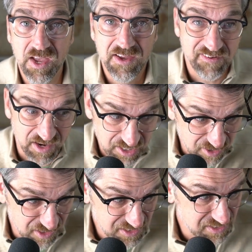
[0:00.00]
Johnny
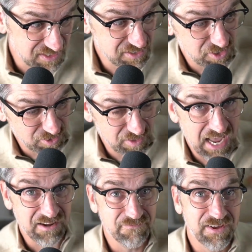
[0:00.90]
Carson, who
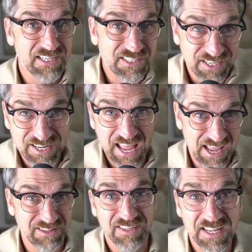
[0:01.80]
had invested
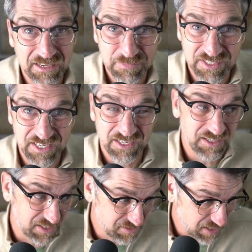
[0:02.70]
in the DMC
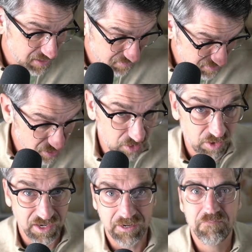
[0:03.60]
in
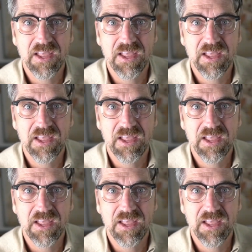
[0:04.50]
DeLorean,